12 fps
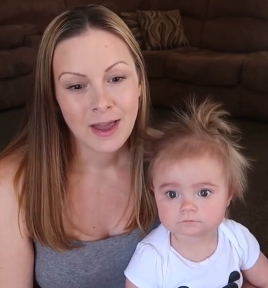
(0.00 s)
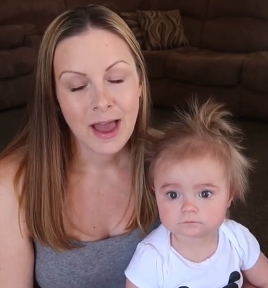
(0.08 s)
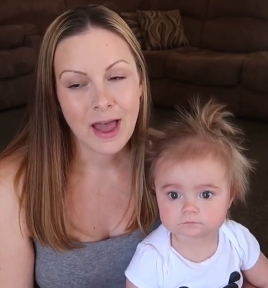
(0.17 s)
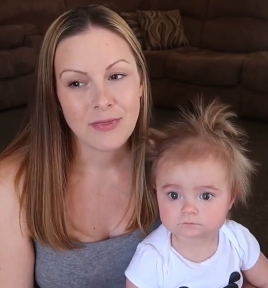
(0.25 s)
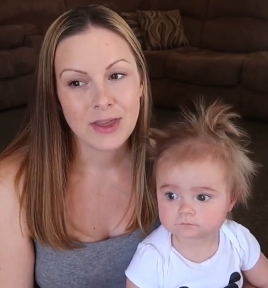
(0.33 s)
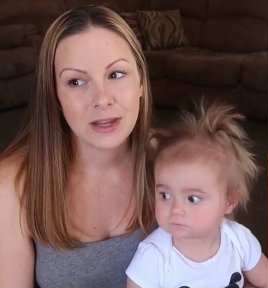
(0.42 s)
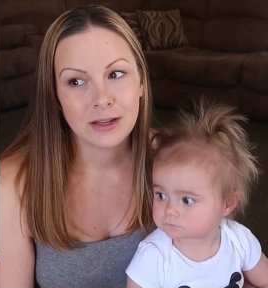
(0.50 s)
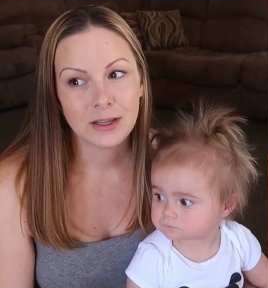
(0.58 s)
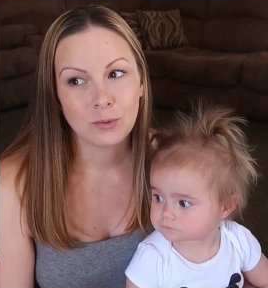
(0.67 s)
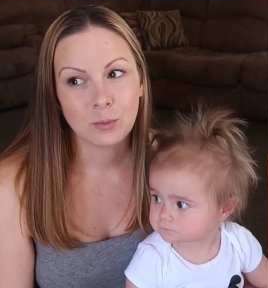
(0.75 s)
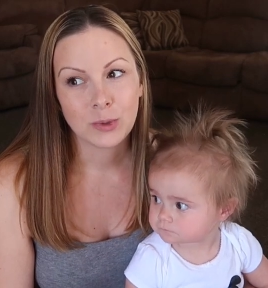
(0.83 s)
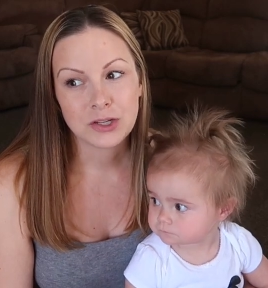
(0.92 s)
Speaker 1: And then
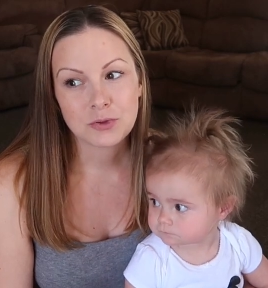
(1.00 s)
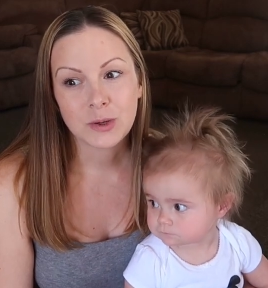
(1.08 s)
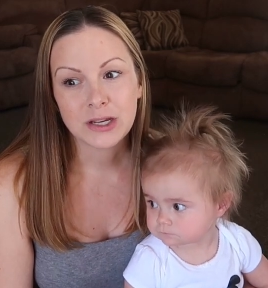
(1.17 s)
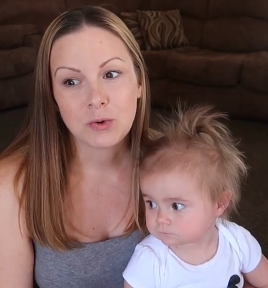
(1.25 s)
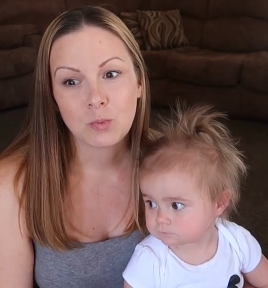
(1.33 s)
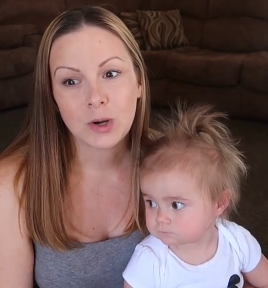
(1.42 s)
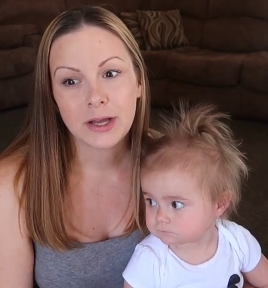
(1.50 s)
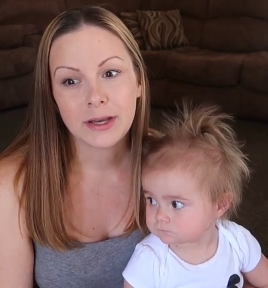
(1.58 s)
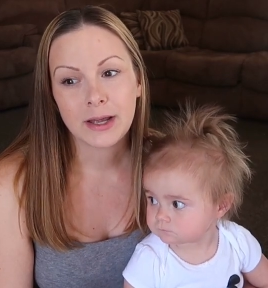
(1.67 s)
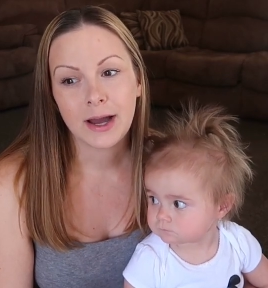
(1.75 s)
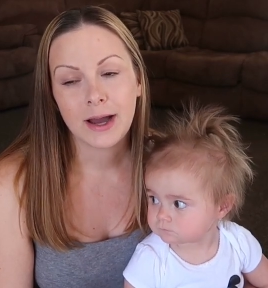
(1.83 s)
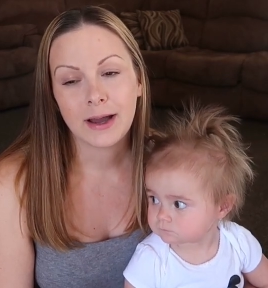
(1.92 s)
in week
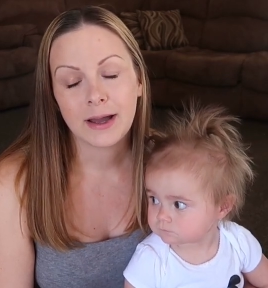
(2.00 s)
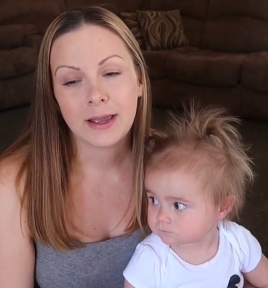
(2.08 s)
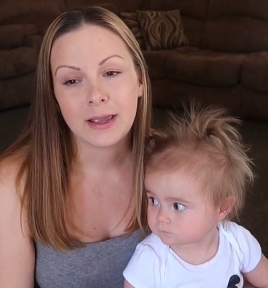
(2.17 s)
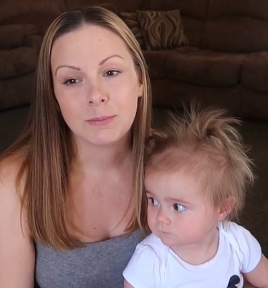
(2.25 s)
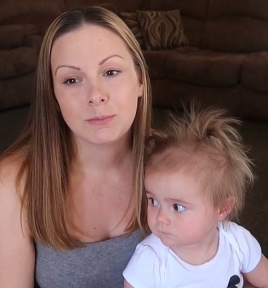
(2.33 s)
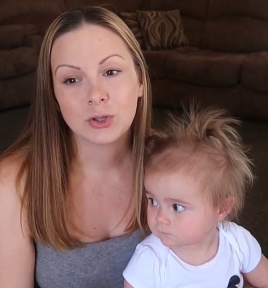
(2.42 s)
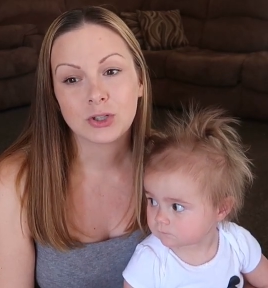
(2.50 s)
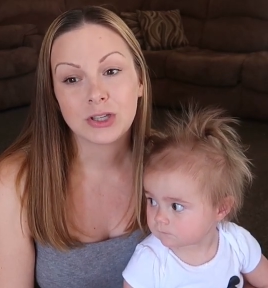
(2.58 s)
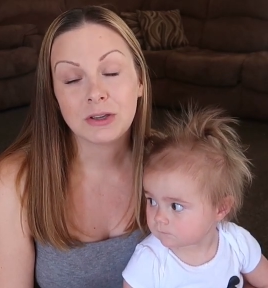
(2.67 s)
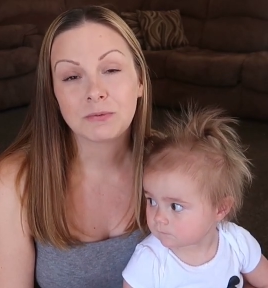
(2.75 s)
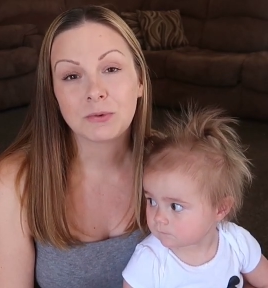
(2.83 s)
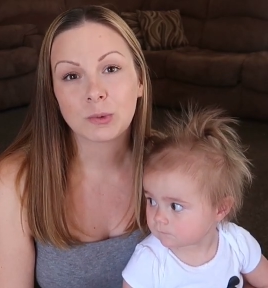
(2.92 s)
twenty-one, I'm
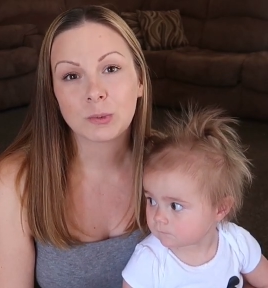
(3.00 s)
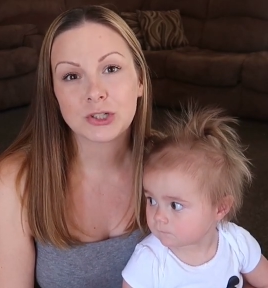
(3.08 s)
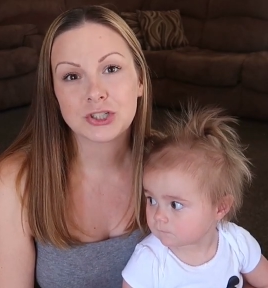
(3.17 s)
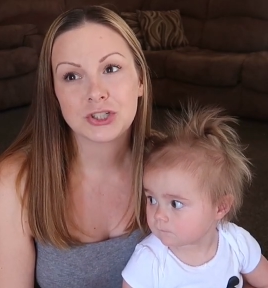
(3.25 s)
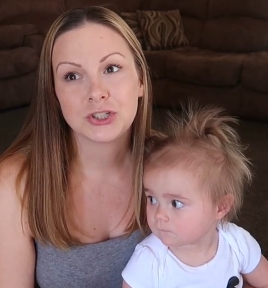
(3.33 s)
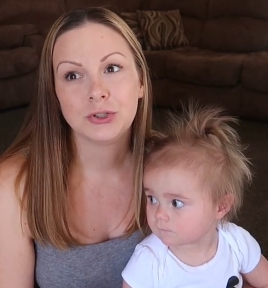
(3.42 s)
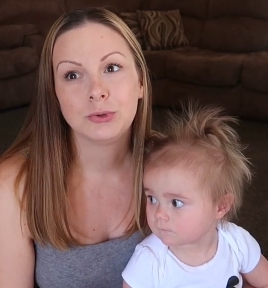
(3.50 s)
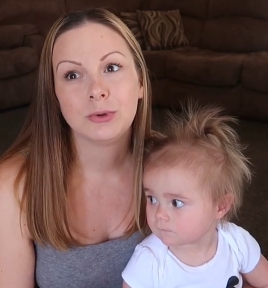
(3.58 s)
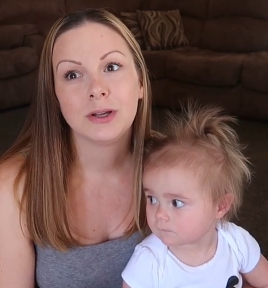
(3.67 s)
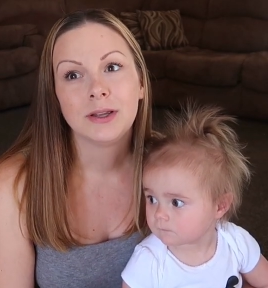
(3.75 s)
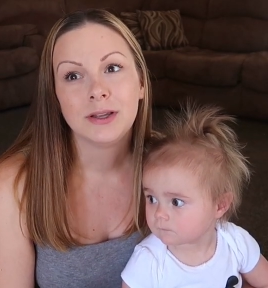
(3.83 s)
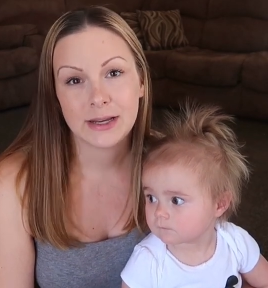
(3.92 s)
looking forward
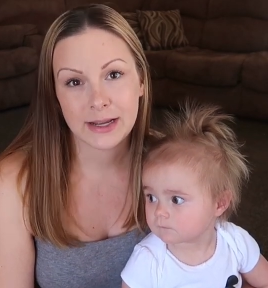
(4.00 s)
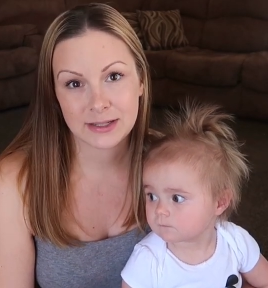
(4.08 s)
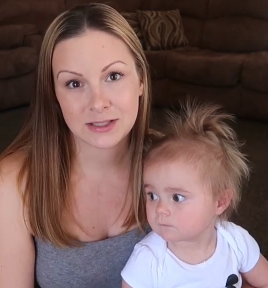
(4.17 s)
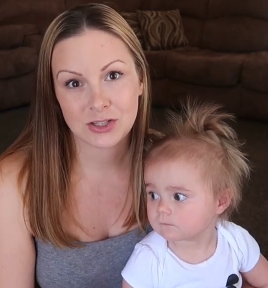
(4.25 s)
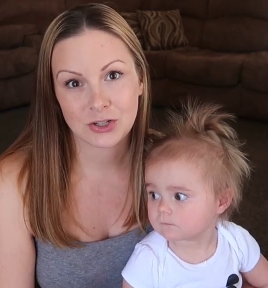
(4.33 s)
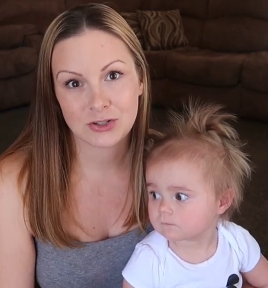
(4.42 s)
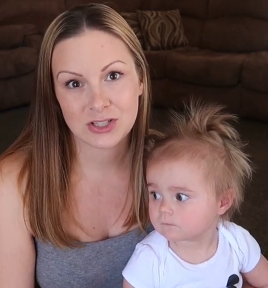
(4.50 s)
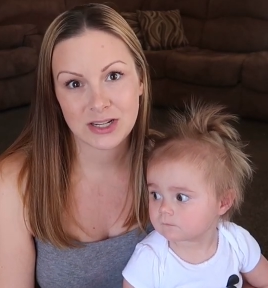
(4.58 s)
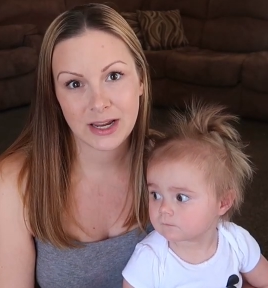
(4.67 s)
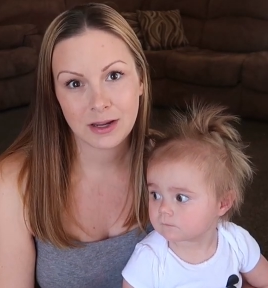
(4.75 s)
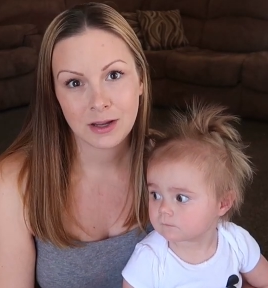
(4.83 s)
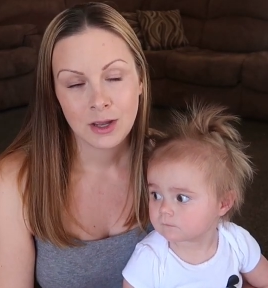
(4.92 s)
to next
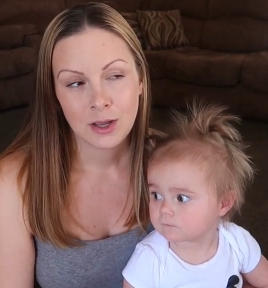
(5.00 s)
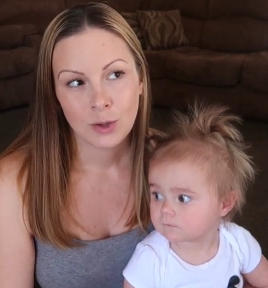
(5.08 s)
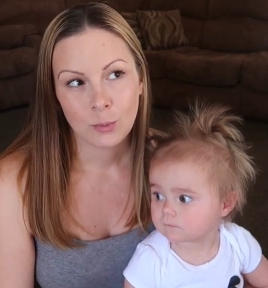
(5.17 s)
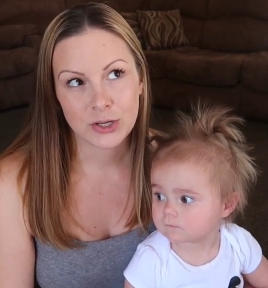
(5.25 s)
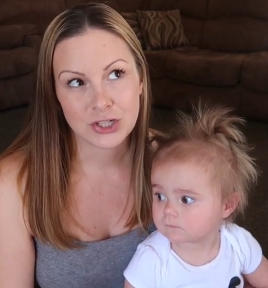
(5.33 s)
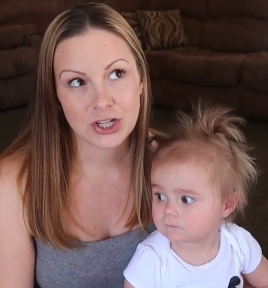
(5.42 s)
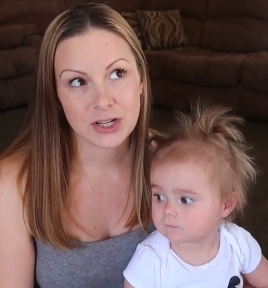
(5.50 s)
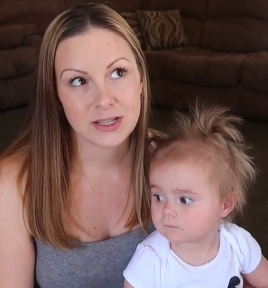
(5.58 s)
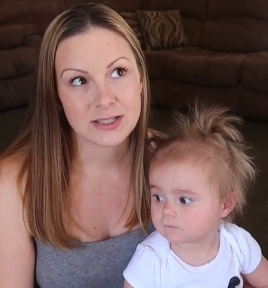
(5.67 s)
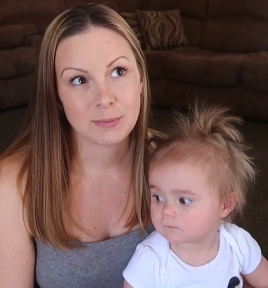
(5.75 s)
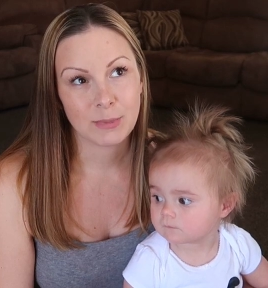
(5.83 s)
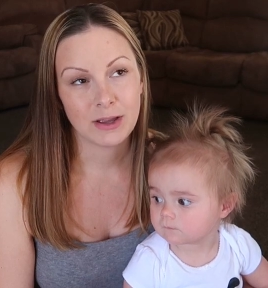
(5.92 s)
Thursday, which
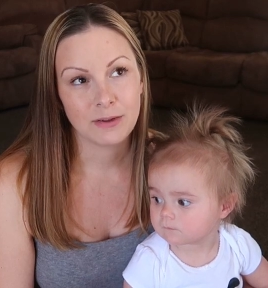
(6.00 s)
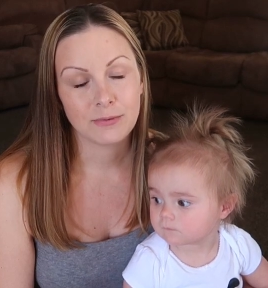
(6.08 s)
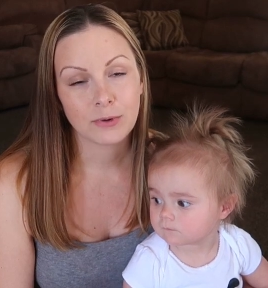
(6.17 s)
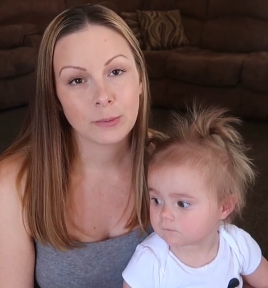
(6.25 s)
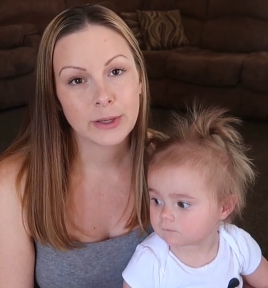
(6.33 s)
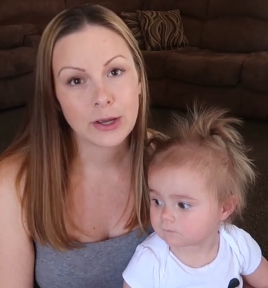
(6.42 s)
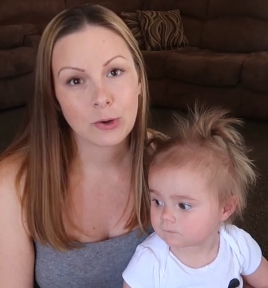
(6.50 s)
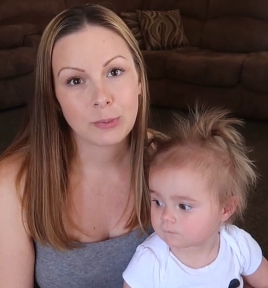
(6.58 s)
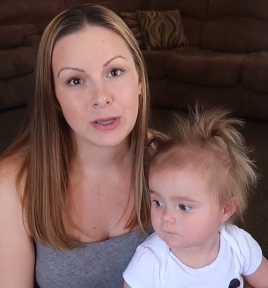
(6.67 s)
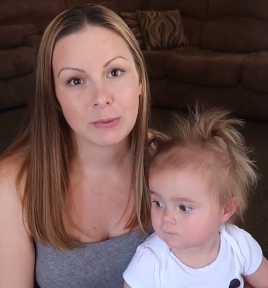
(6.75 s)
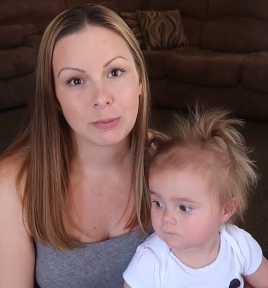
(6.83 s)
is my four-week O B